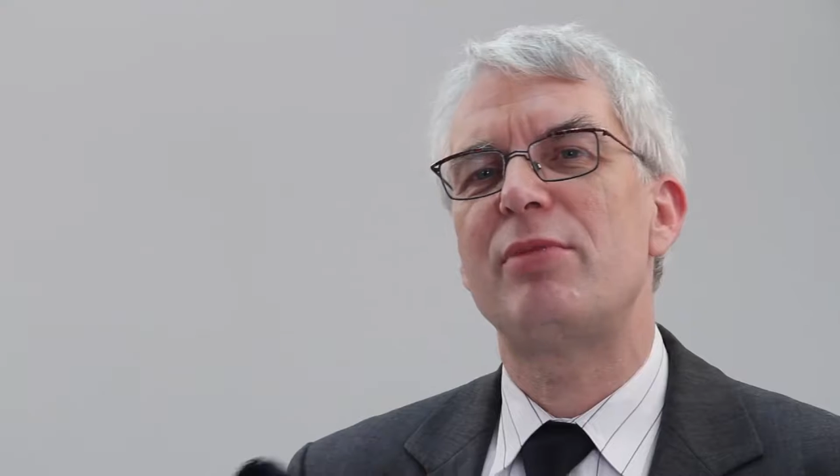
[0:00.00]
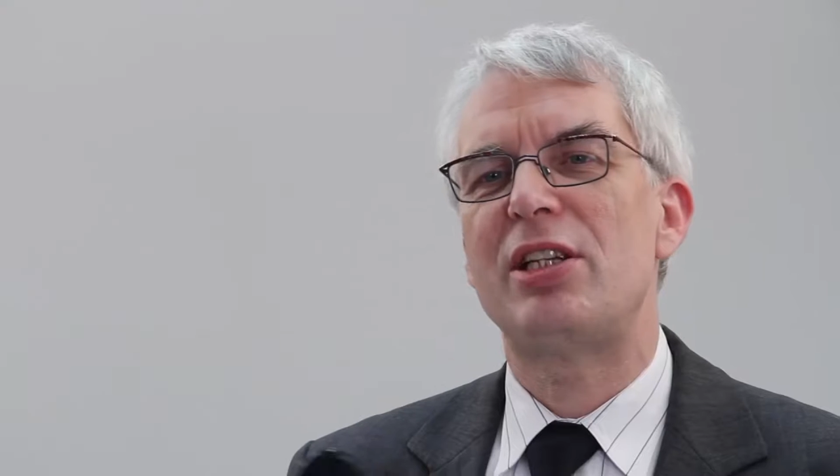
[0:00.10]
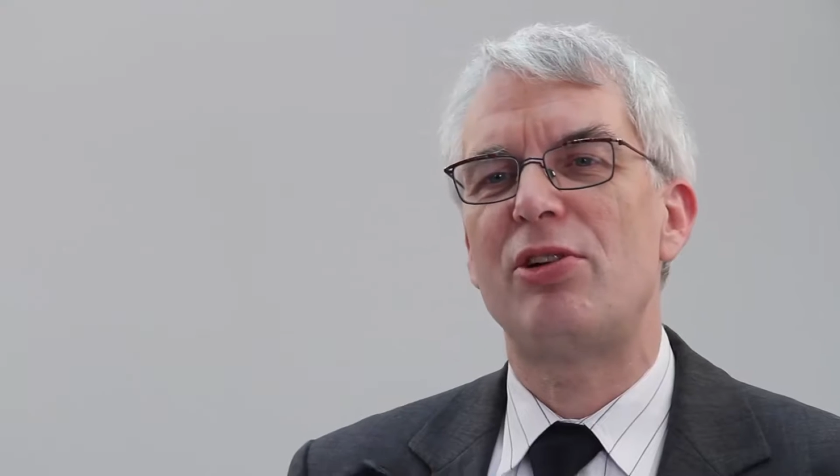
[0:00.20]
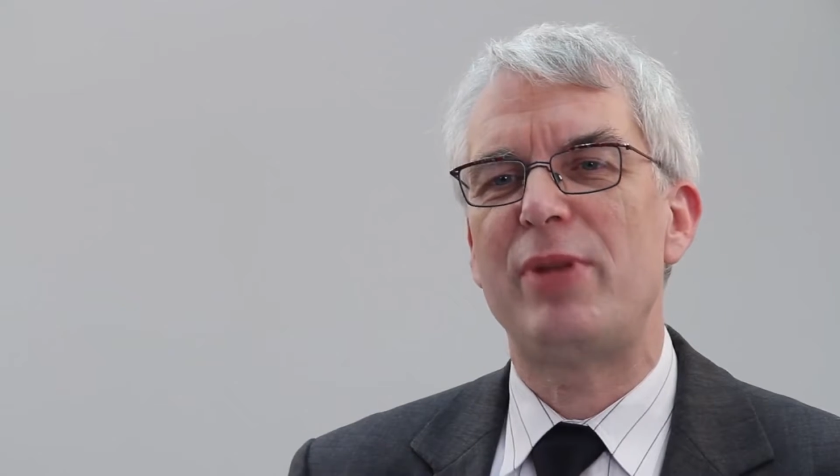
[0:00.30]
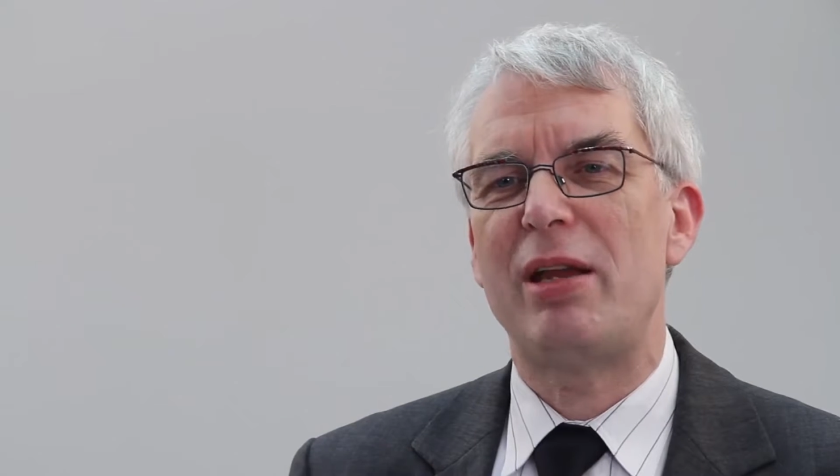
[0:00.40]
the
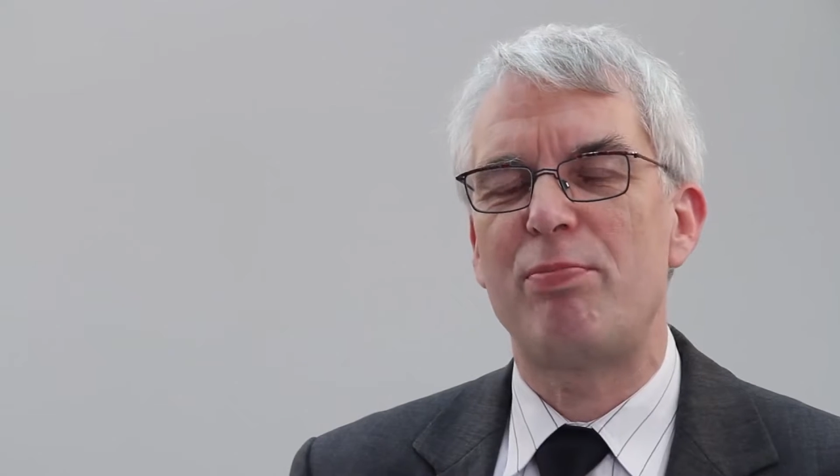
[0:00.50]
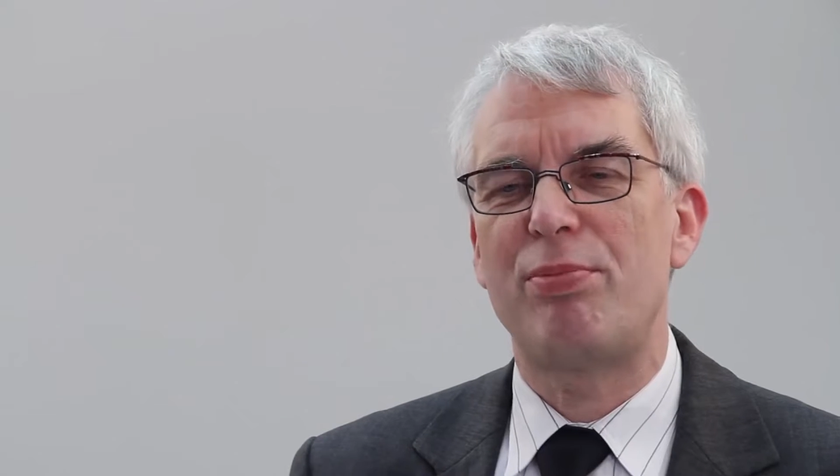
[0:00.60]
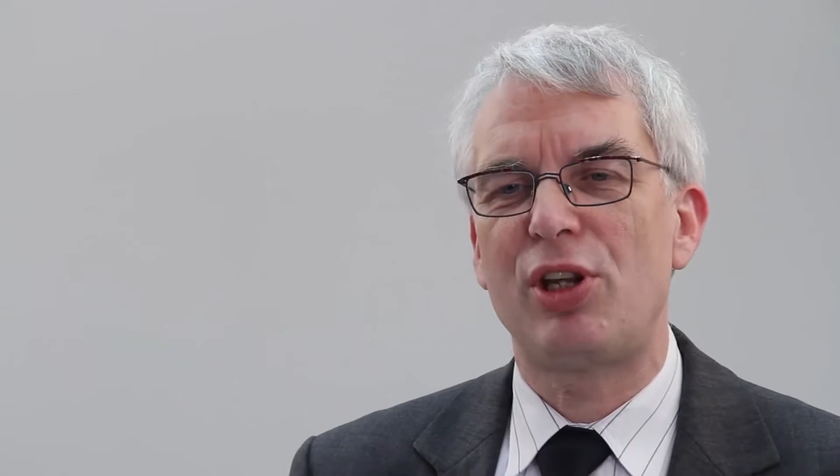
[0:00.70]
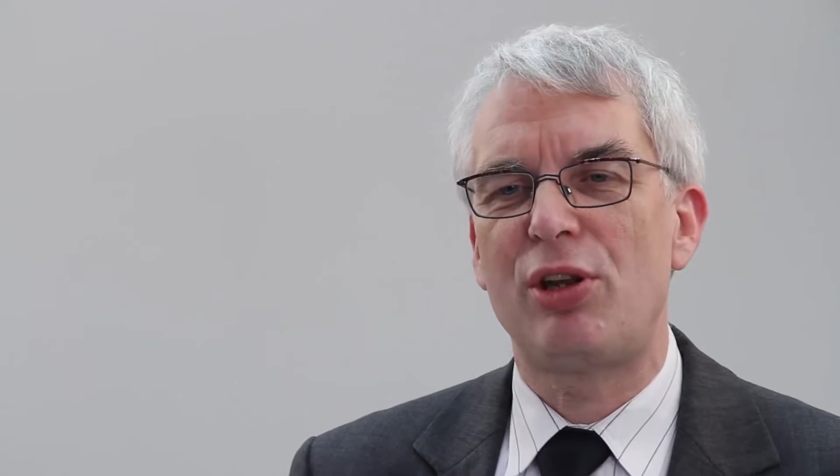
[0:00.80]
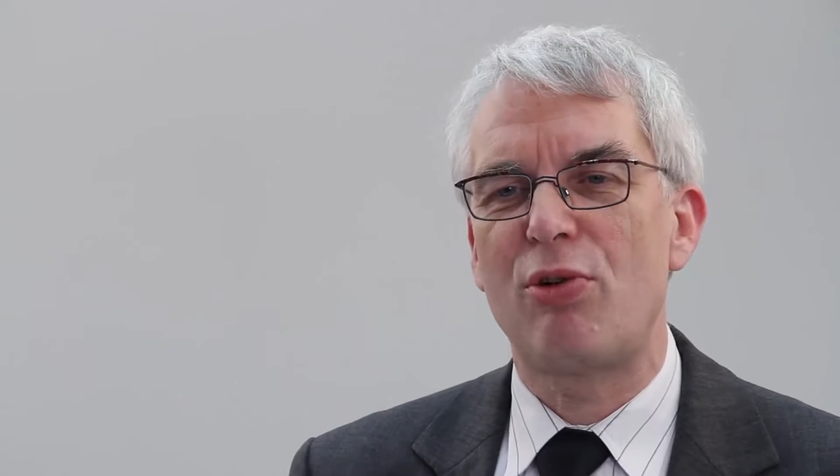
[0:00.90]
material may
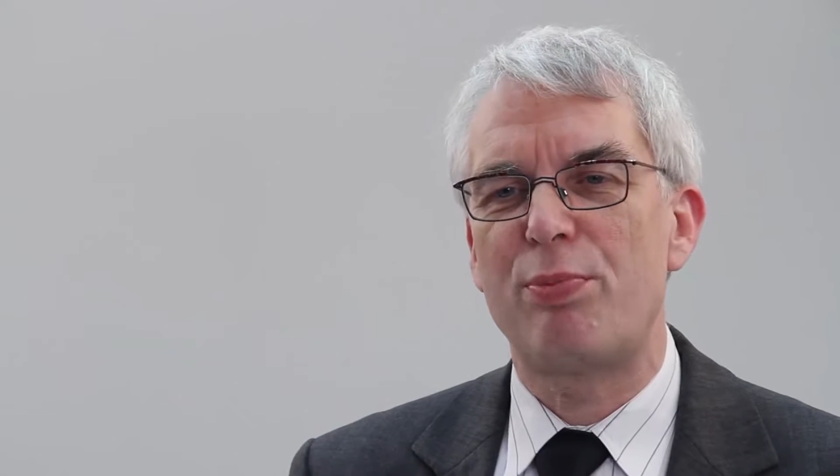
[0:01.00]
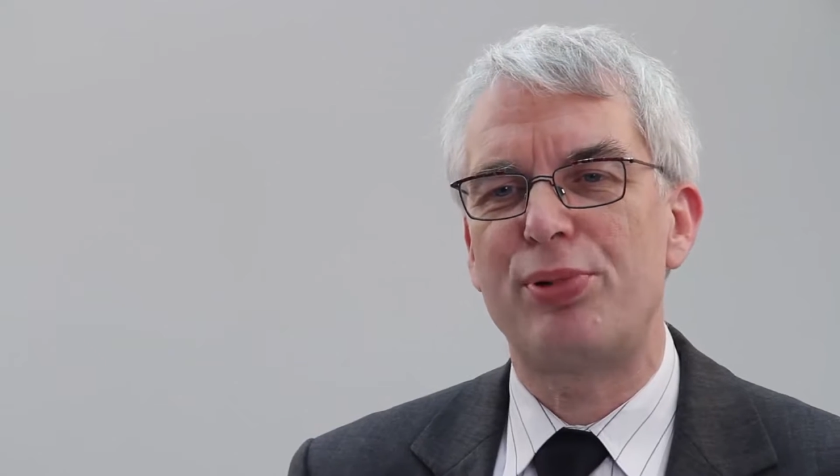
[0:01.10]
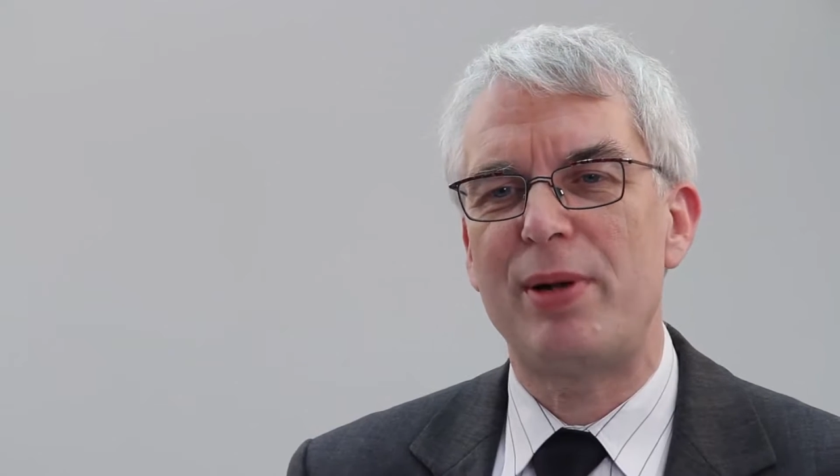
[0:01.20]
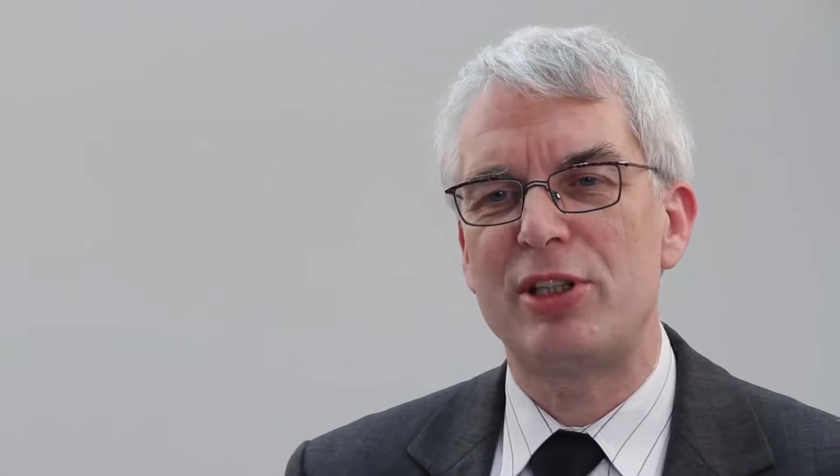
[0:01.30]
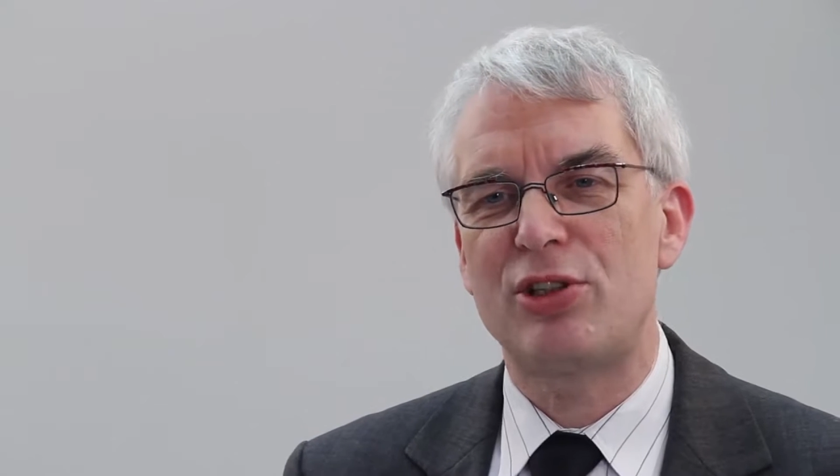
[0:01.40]
cure
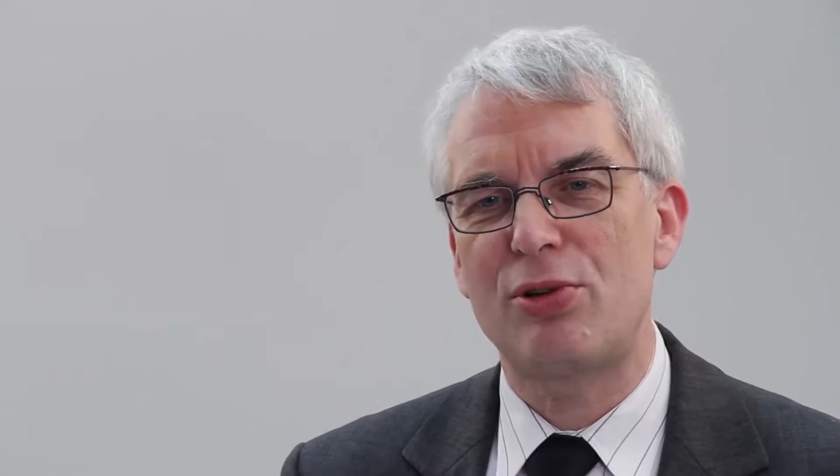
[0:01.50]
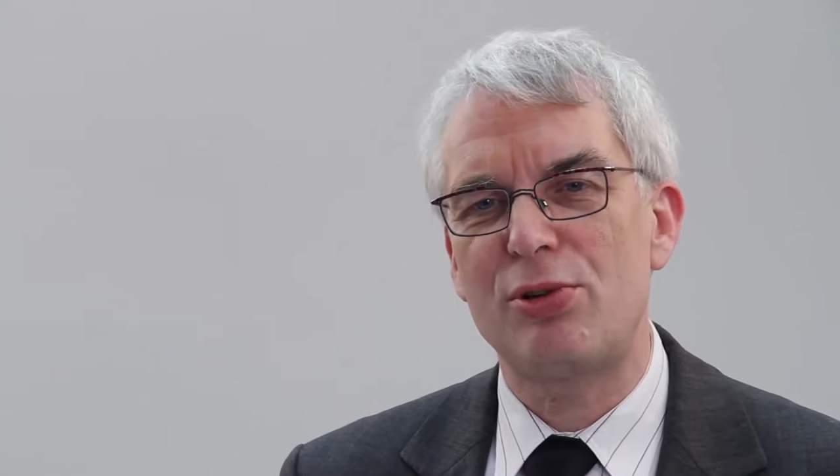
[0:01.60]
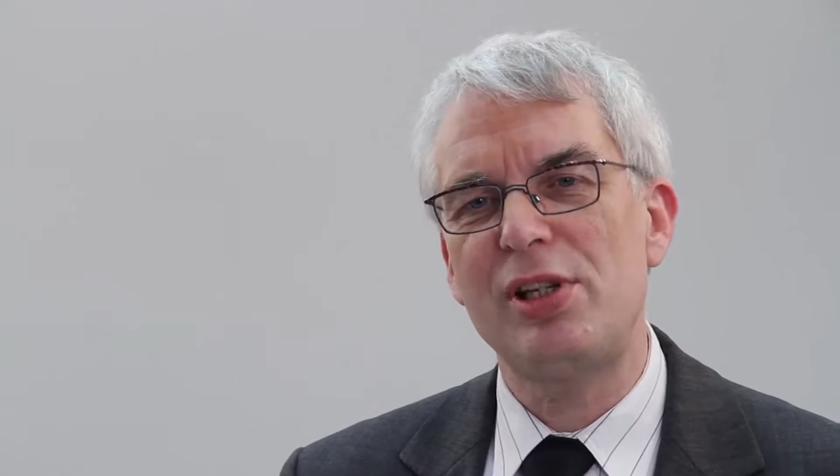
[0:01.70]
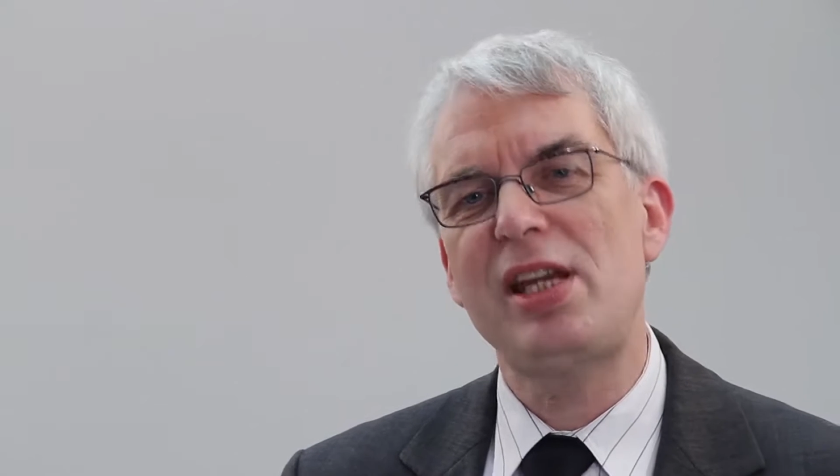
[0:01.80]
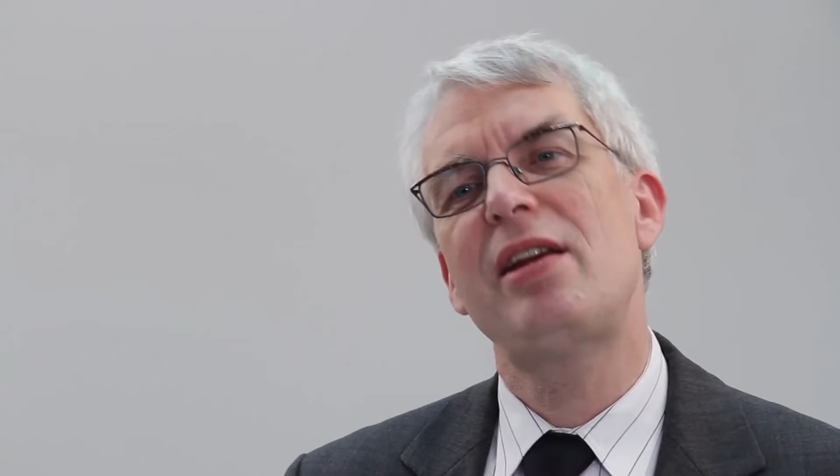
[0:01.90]

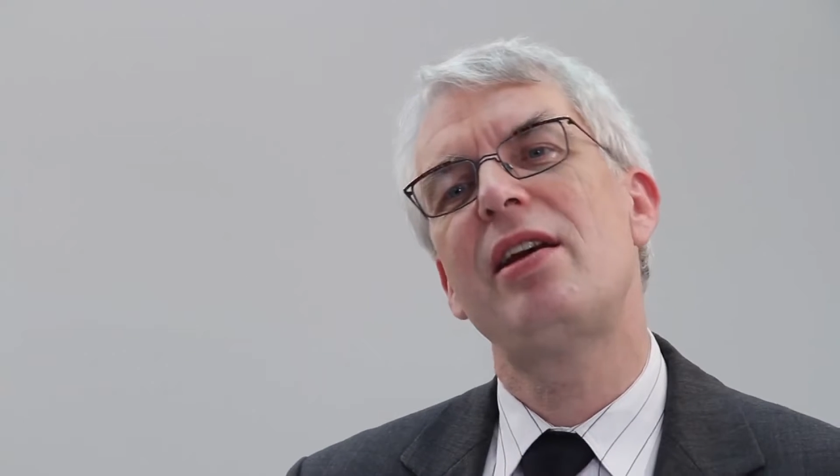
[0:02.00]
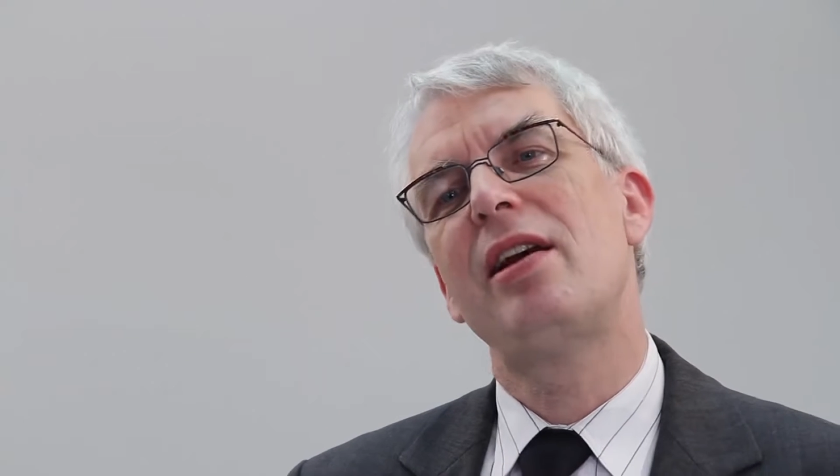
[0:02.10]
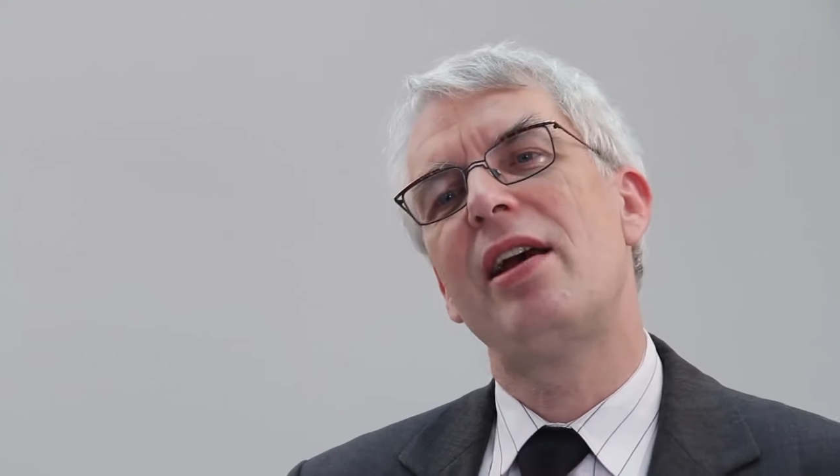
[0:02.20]
prematurely